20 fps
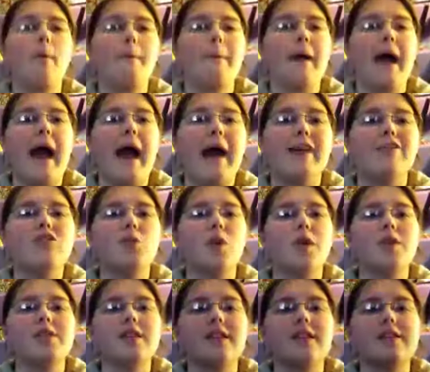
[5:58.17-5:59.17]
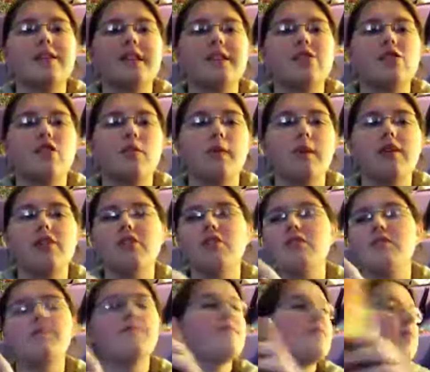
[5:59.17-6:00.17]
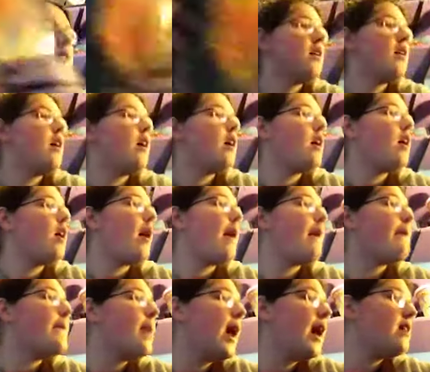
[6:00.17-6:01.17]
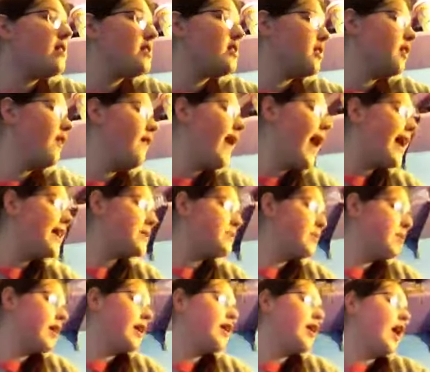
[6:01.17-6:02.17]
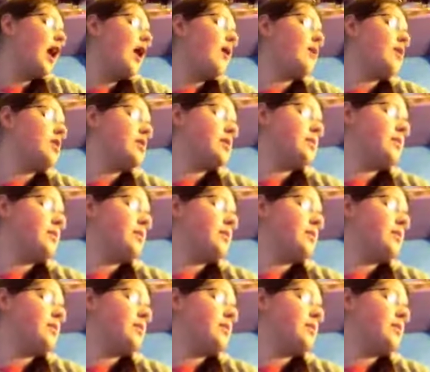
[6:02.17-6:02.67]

bad to where it's like 600 pages. But the last book I got, which is